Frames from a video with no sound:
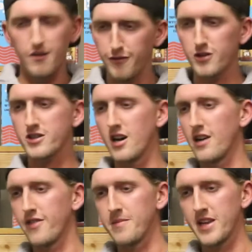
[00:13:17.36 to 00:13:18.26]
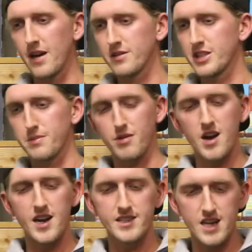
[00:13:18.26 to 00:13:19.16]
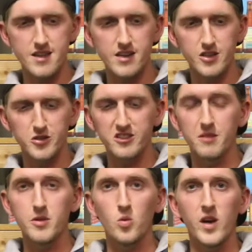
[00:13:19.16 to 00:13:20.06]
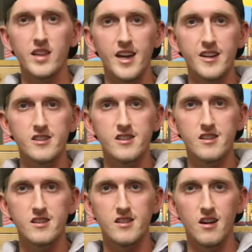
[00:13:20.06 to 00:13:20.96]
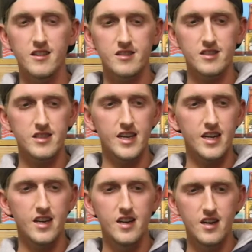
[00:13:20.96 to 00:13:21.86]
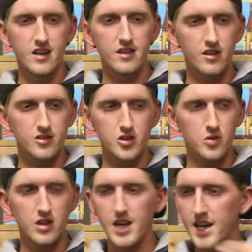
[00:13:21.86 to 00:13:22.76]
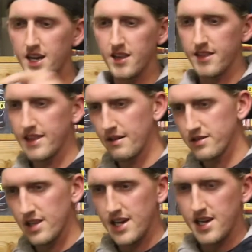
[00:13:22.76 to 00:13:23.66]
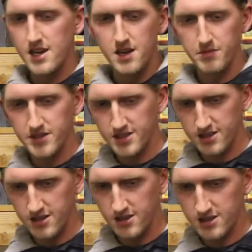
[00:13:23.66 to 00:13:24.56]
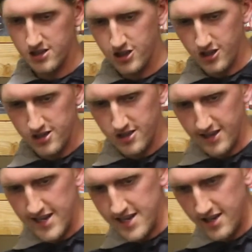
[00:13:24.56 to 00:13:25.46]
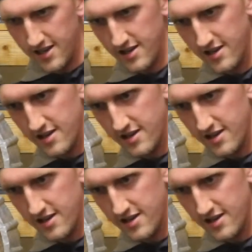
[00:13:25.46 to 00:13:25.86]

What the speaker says: first off, I was surprised. I thought this was going to be way lighter, honestly. Like, those two were light, that was light. But this looks just like